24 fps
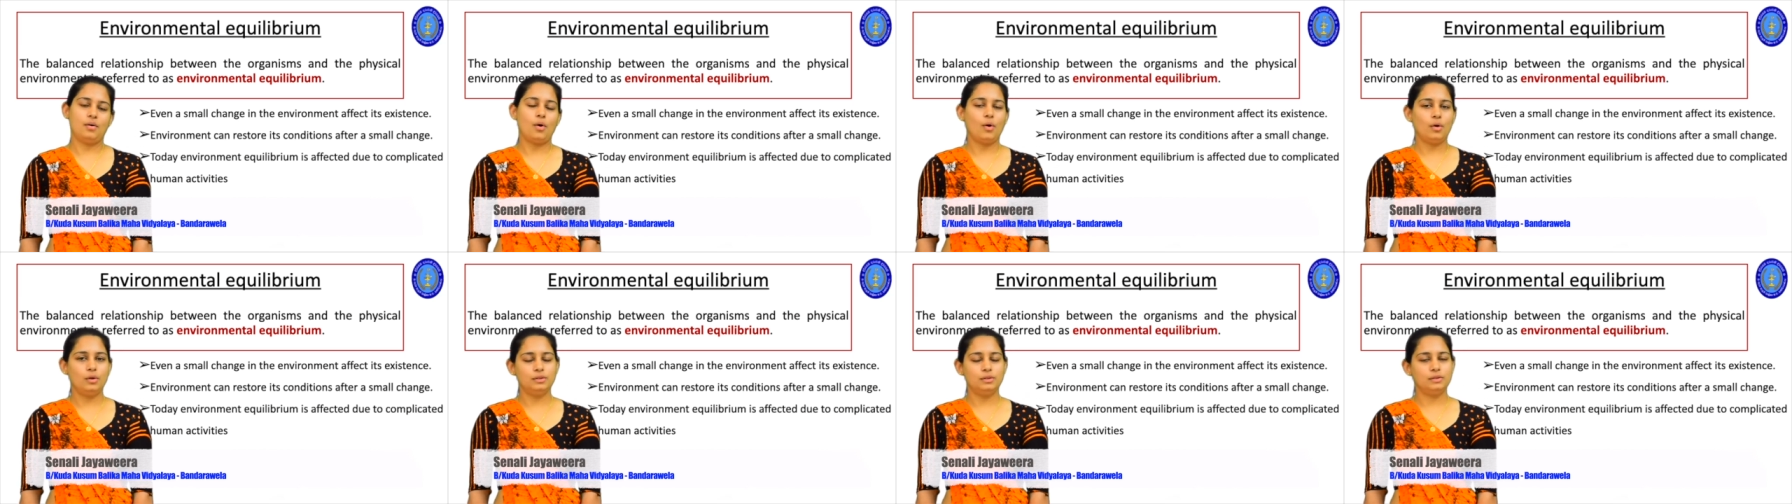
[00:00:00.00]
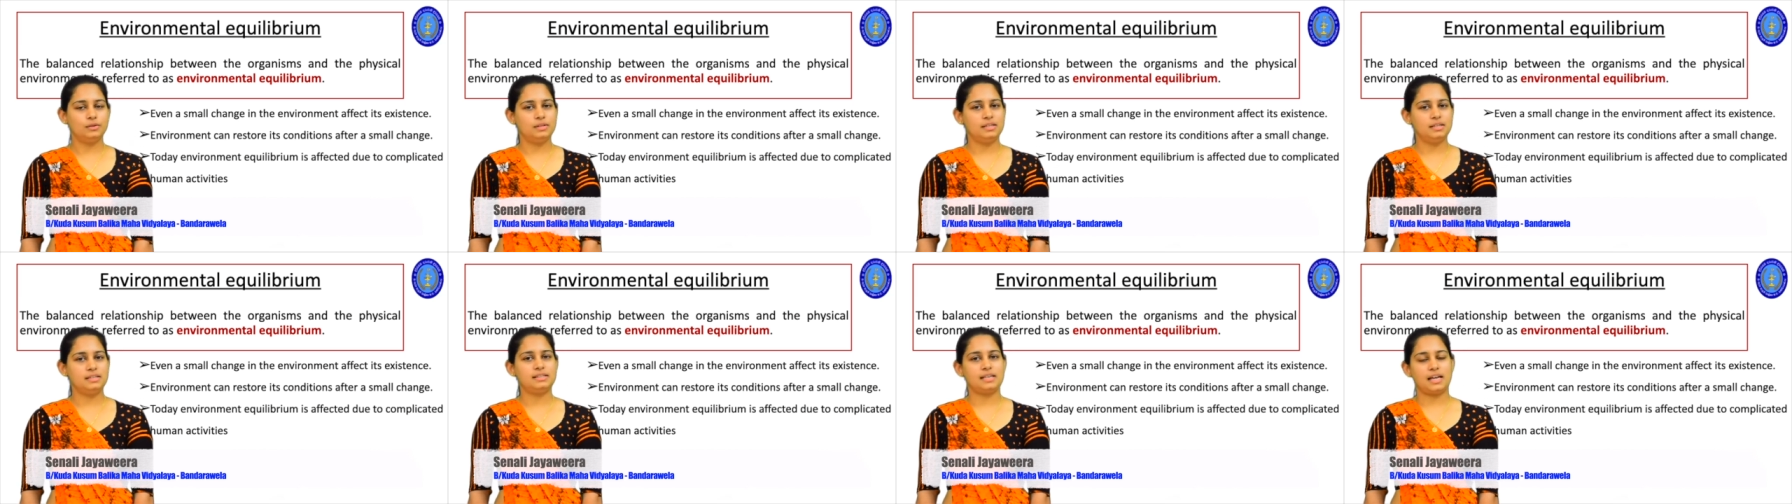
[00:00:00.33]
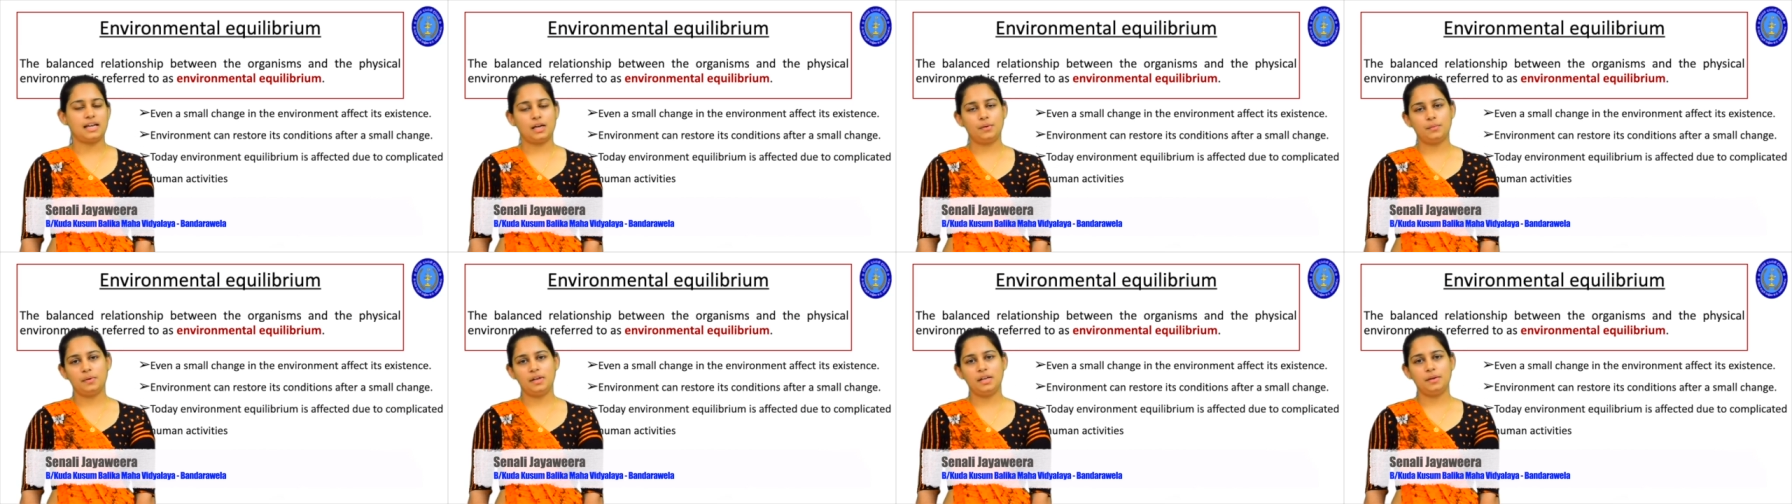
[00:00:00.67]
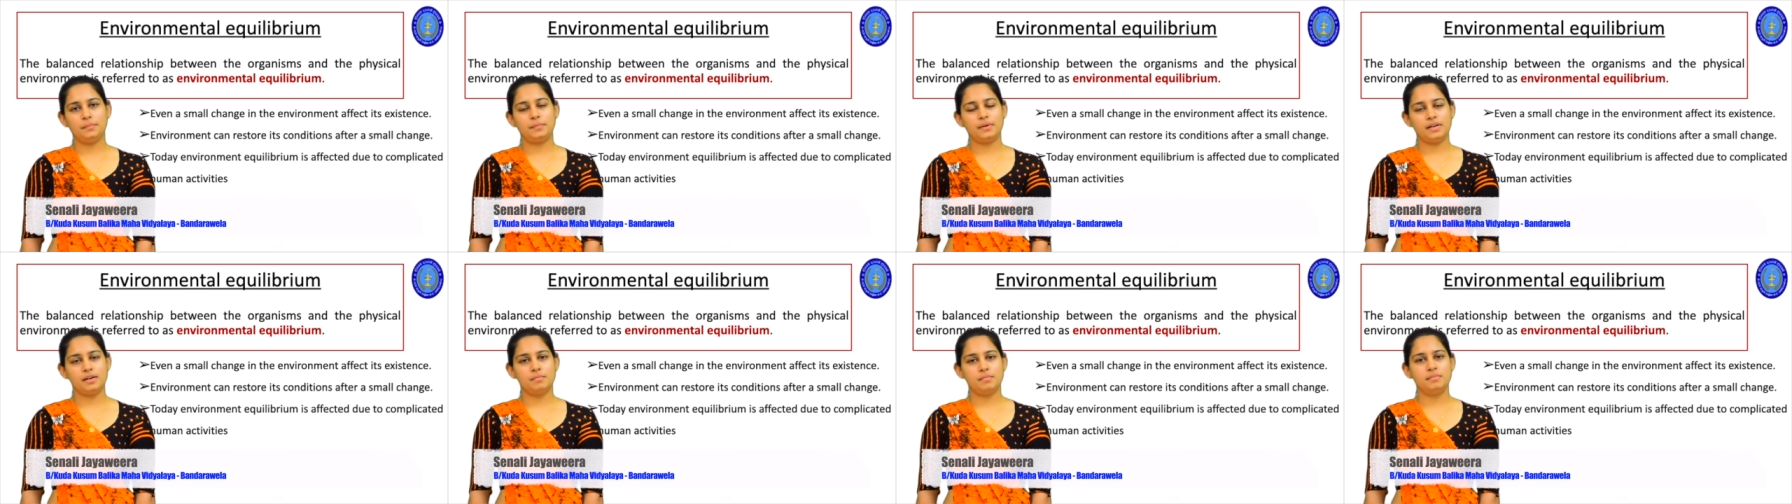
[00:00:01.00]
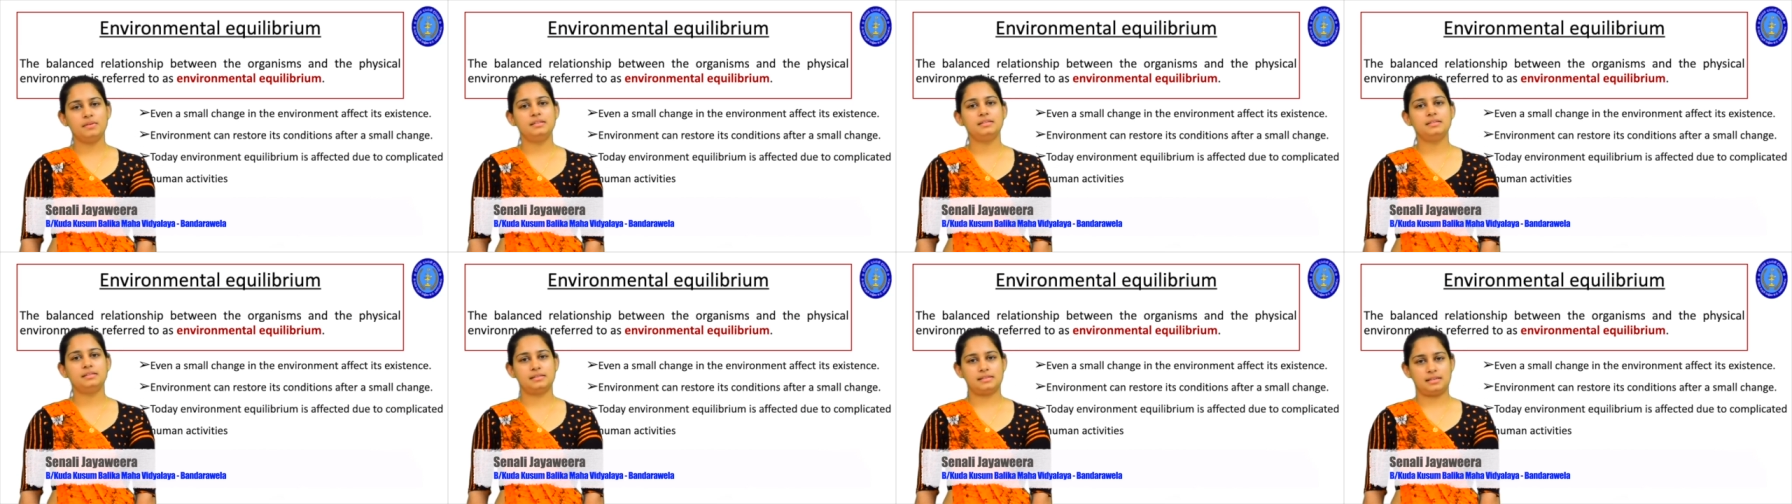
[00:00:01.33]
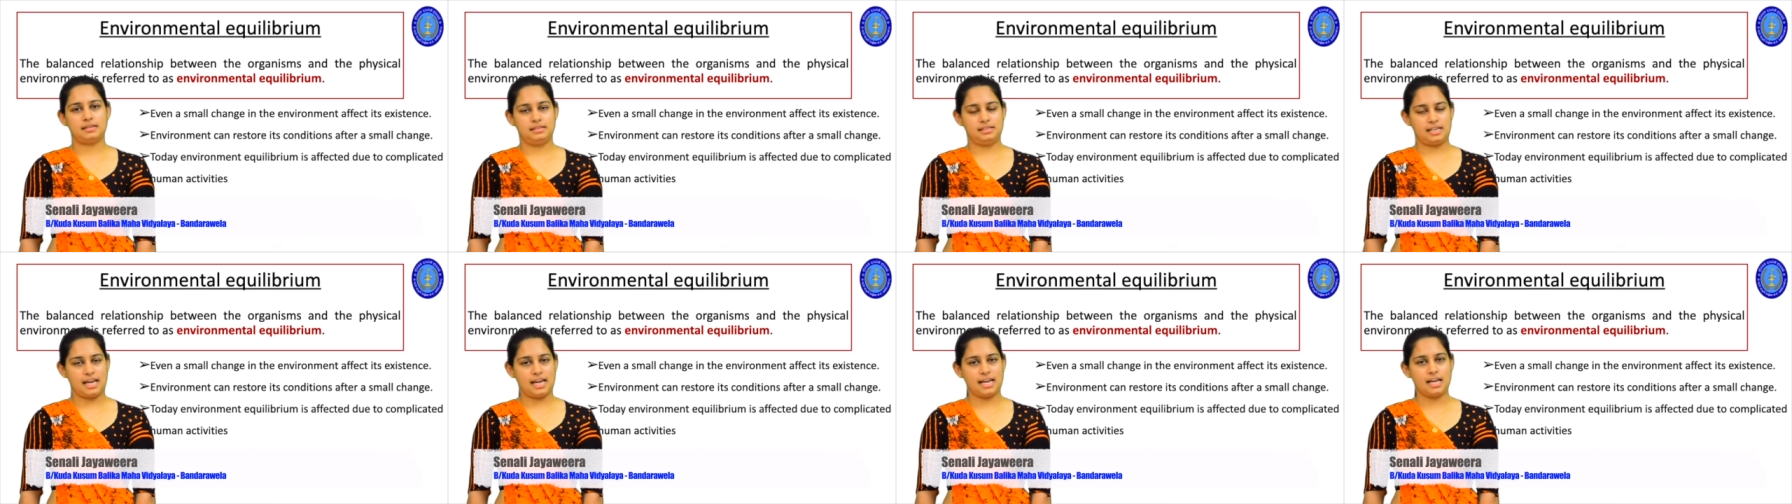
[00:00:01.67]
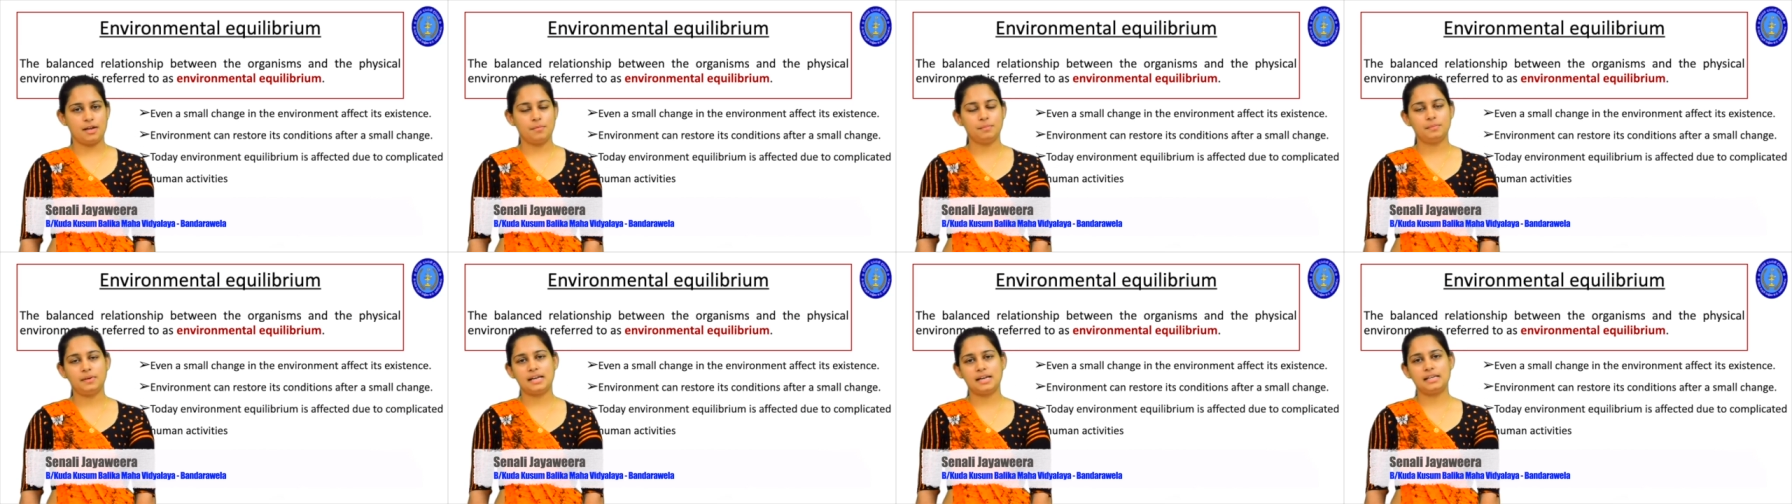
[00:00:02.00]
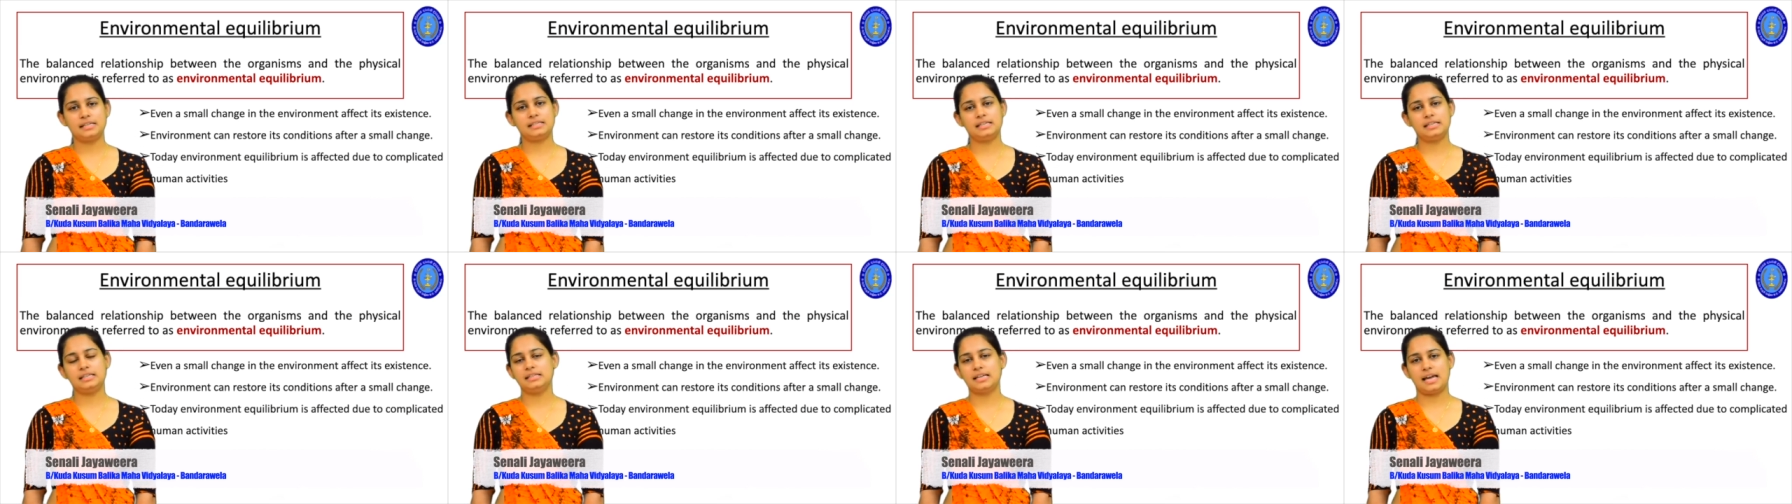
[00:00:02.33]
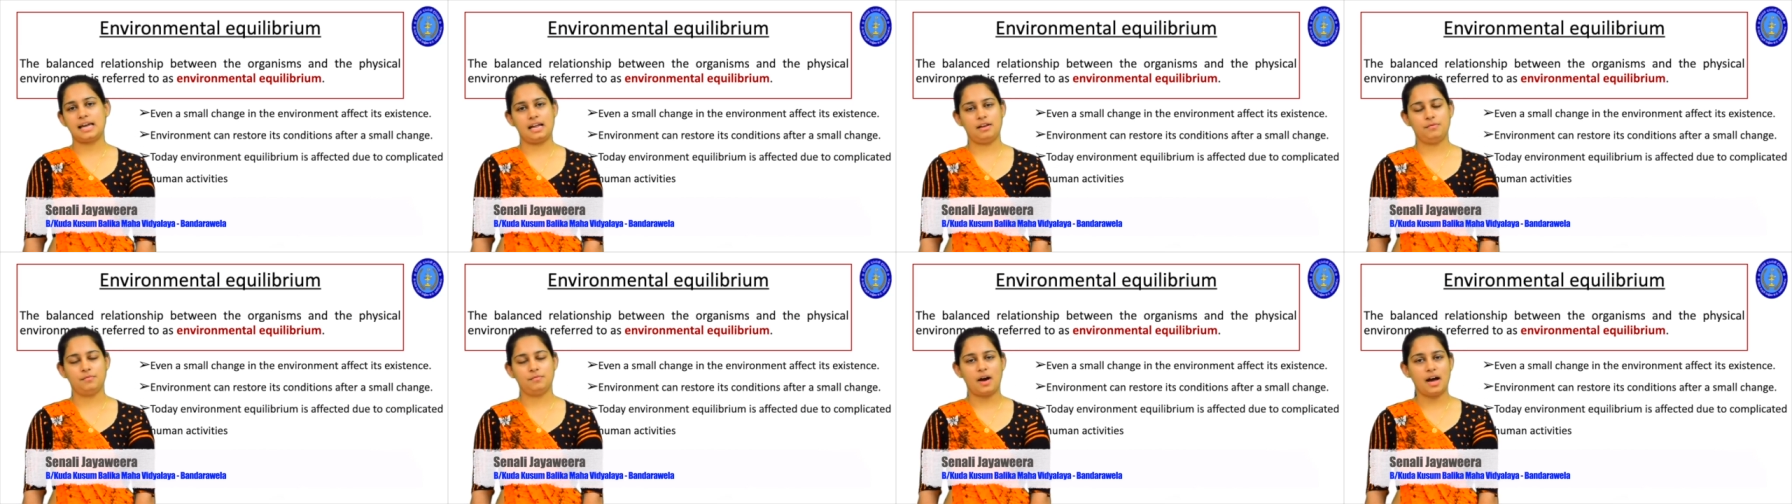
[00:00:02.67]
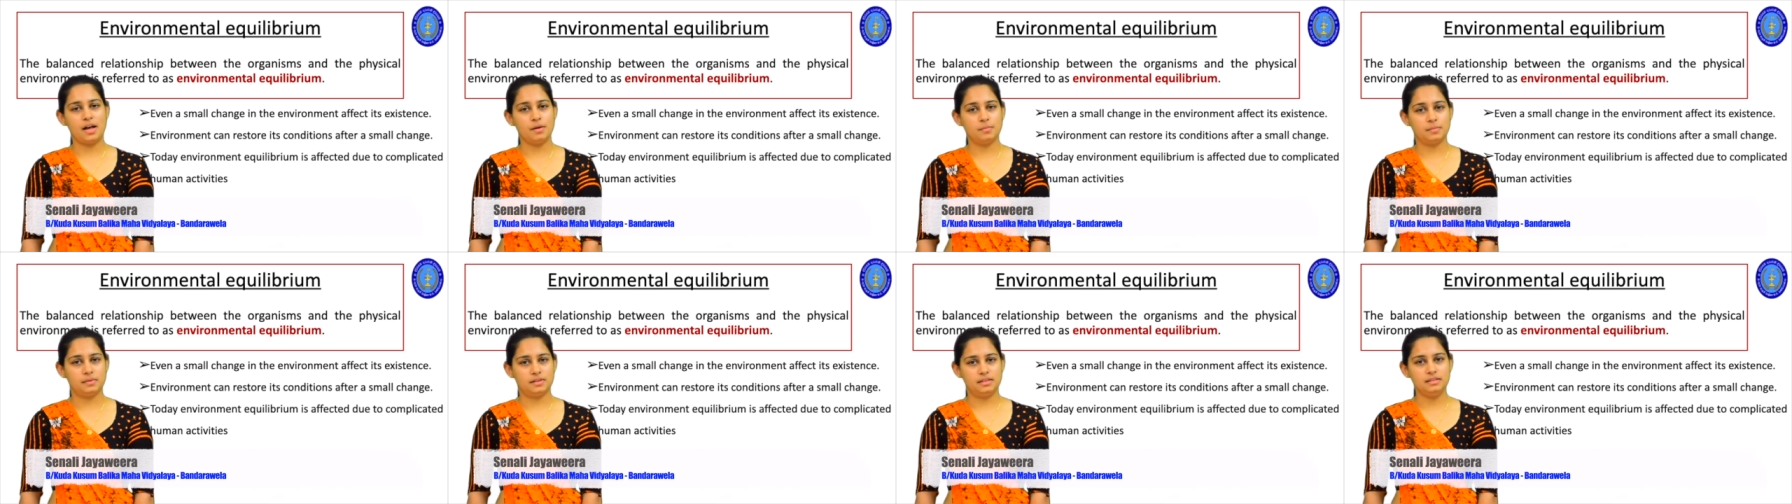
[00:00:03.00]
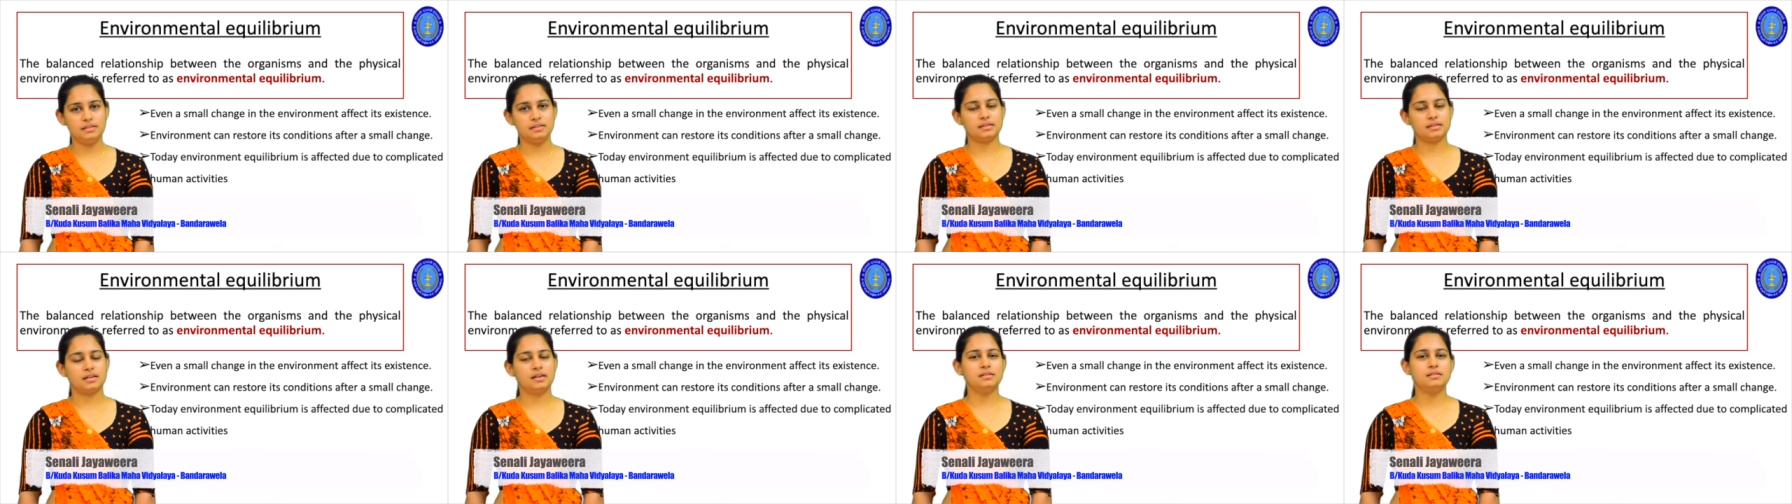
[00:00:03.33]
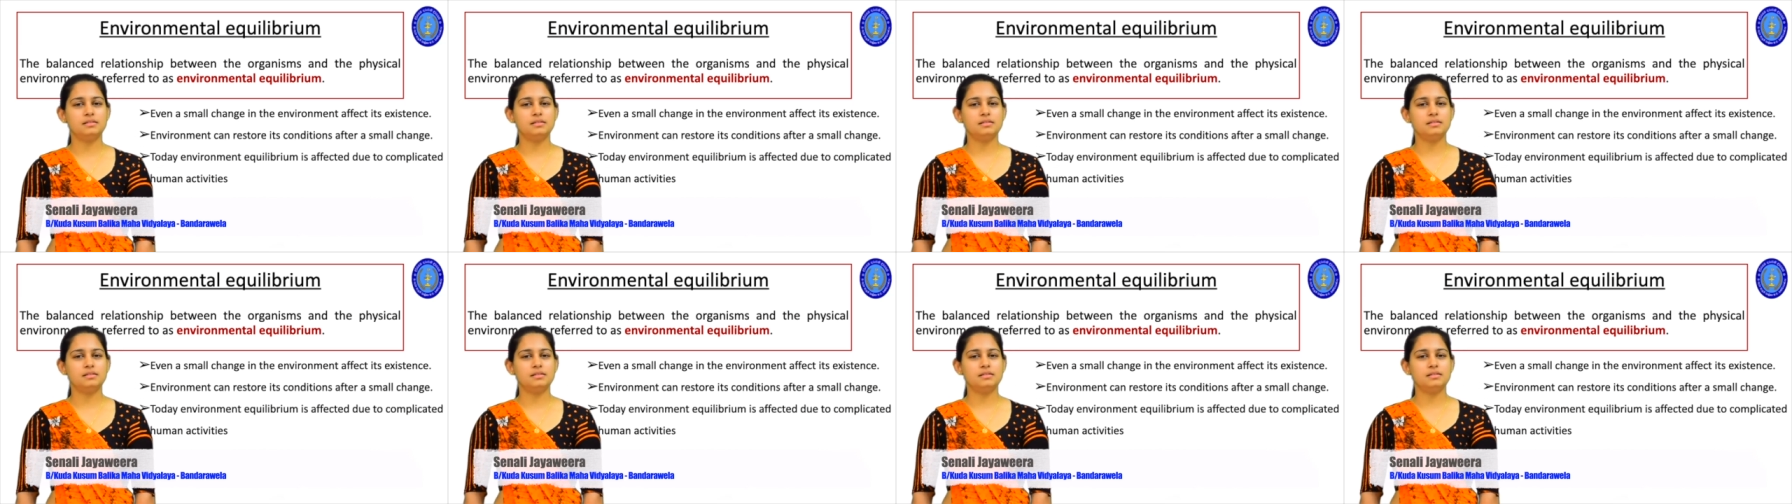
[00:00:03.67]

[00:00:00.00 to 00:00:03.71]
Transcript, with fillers: Although this equilibrium is taking place in the environment,